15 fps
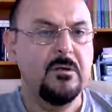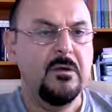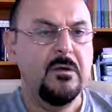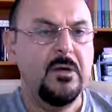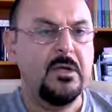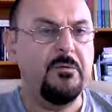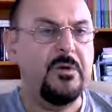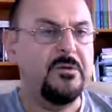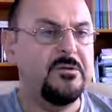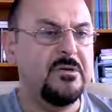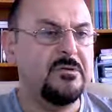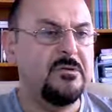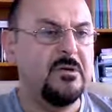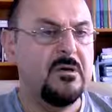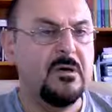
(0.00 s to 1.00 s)
anyway,
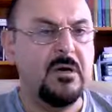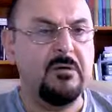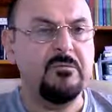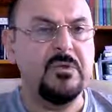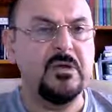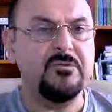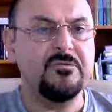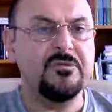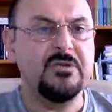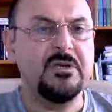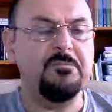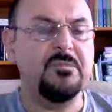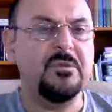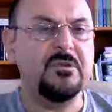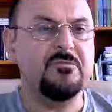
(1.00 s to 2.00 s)
just I'd like to
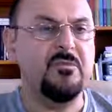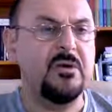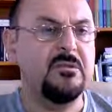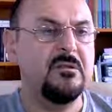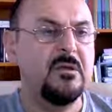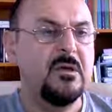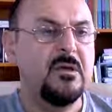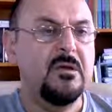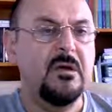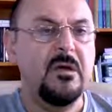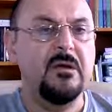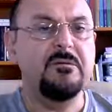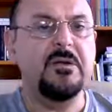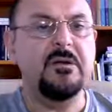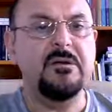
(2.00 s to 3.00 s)
skip this one.
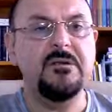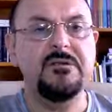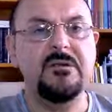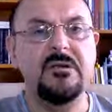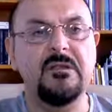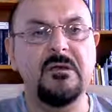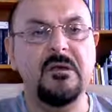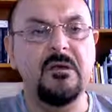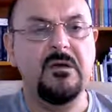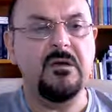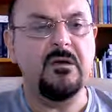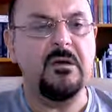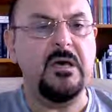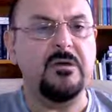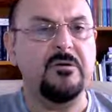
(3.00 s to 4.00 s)
There is an
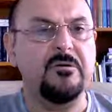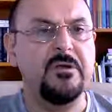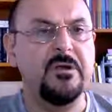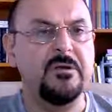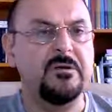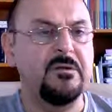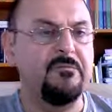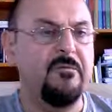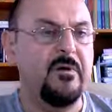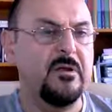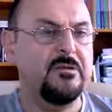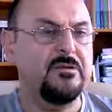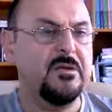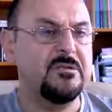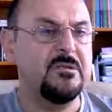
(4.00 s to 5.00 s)
error here. In
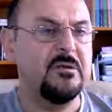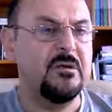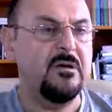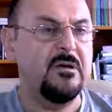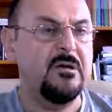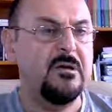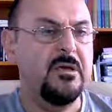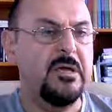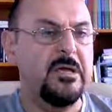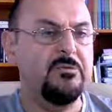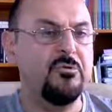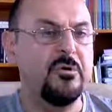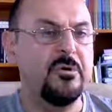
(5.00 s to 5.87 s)
fact, just ignore